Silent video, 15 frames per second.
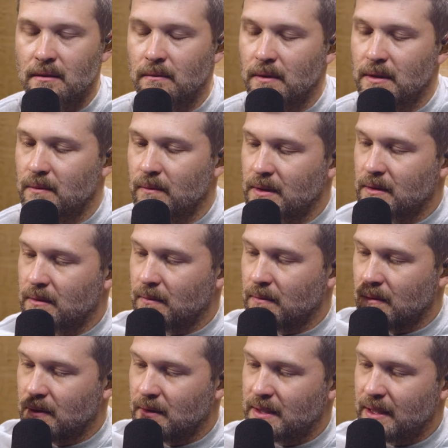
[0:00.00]
What's what's the
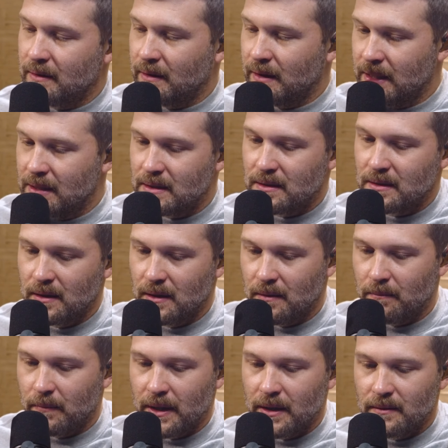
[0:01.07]
word? T- list?
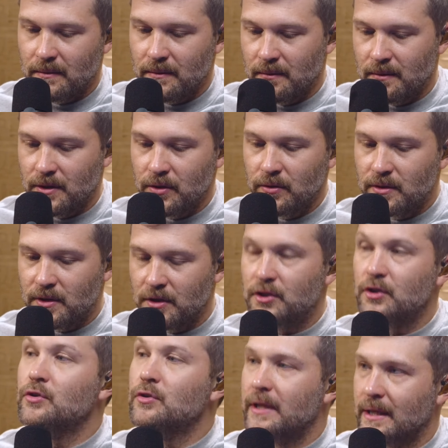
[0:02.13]
My do to
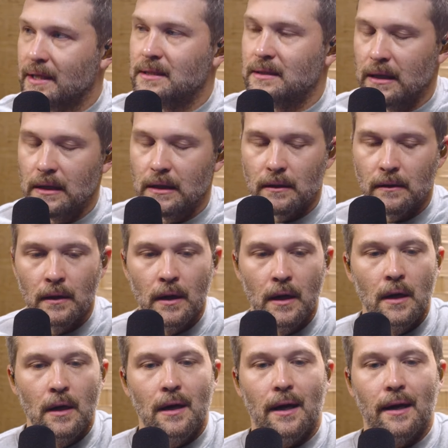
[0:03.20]
do list. list. Thank to-do you.
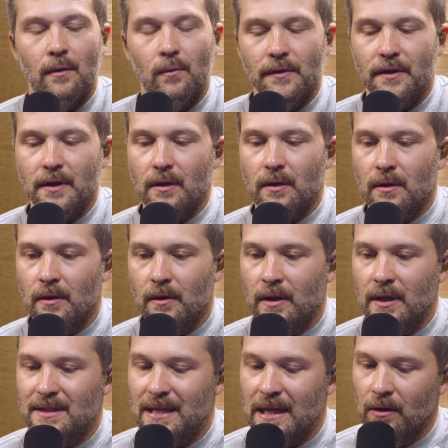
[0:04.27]
List. I don't want the
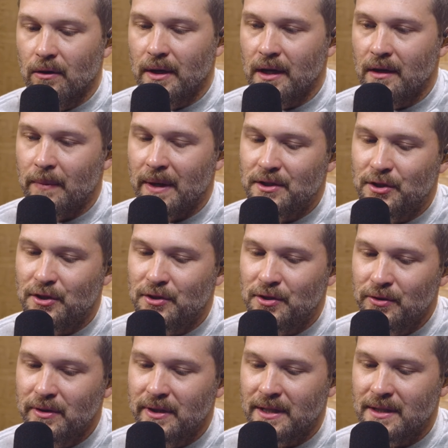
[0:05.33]
the tyranny of my to
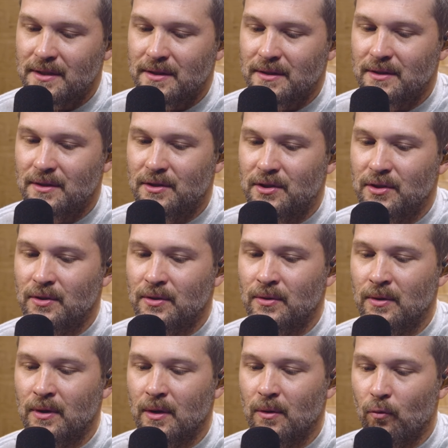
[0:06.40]
do list
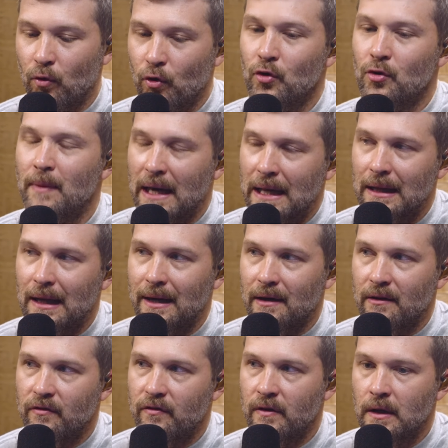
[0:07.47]
to rule my
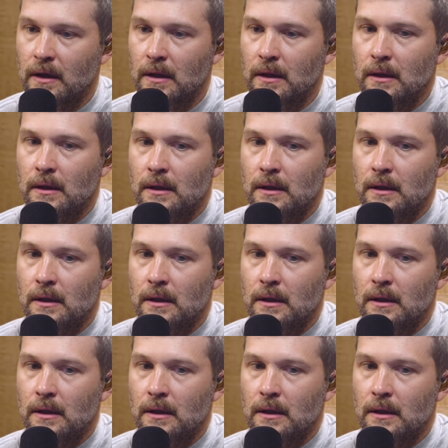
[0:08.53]
life. Yeah.